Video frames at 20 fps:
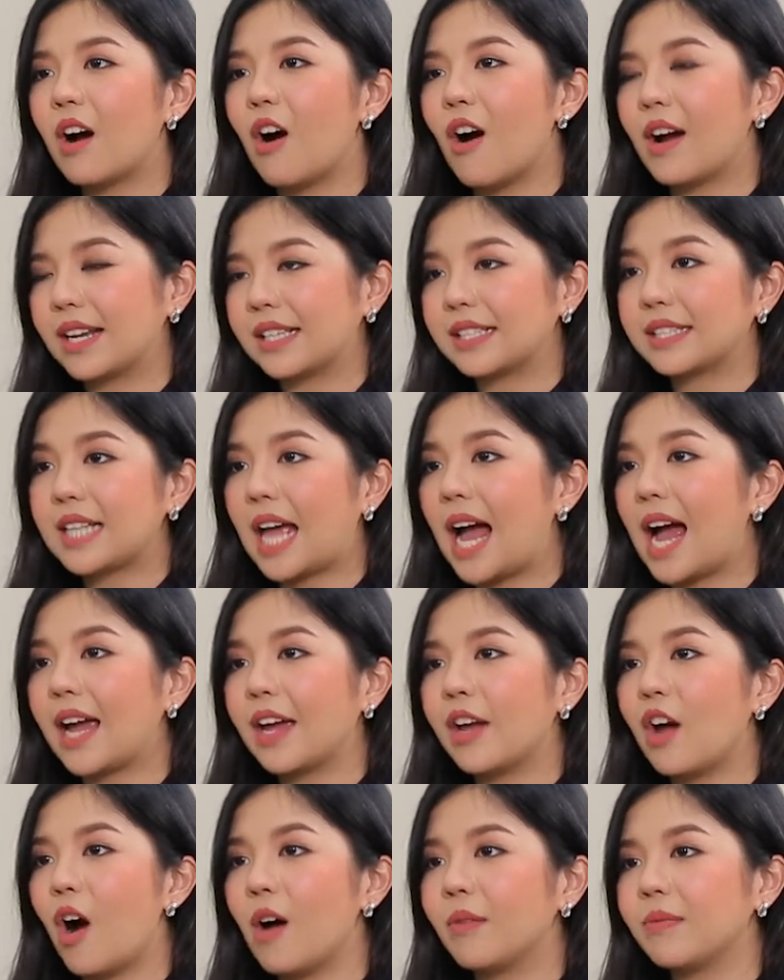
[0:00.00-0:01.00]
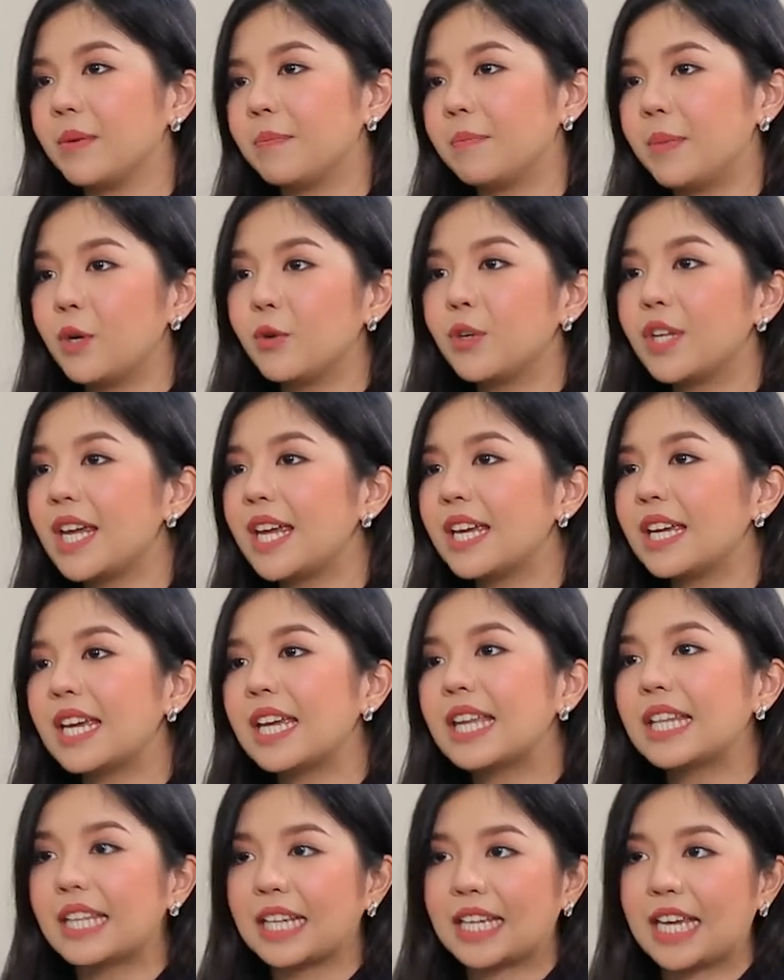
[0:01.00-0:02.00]
on the side of the building
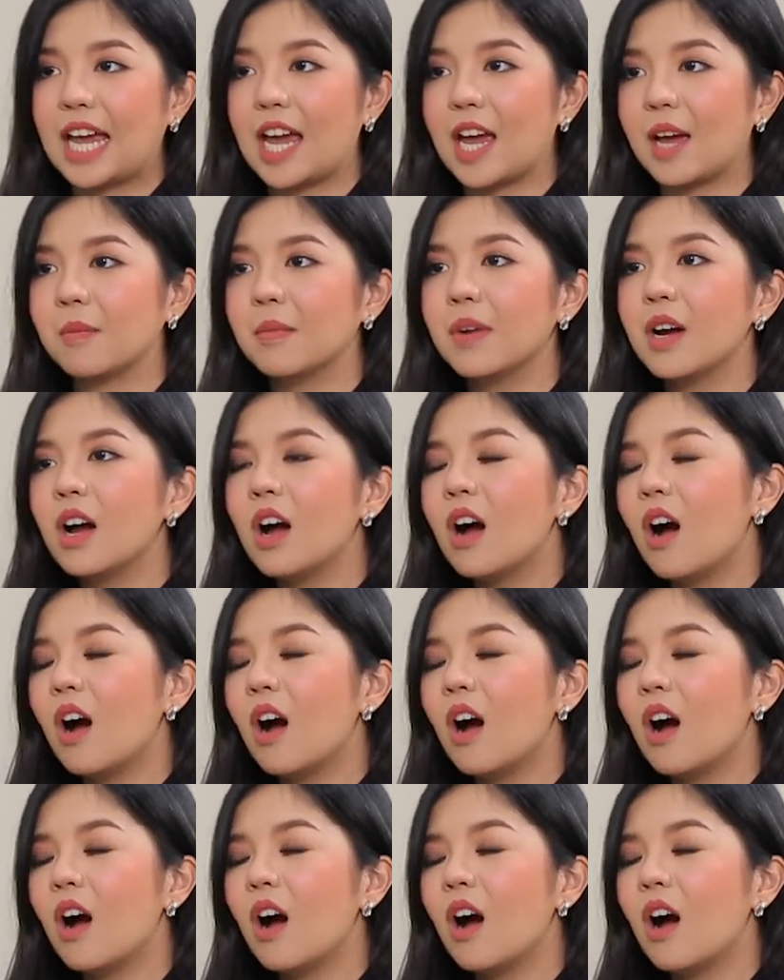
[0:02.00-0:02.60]
in the game,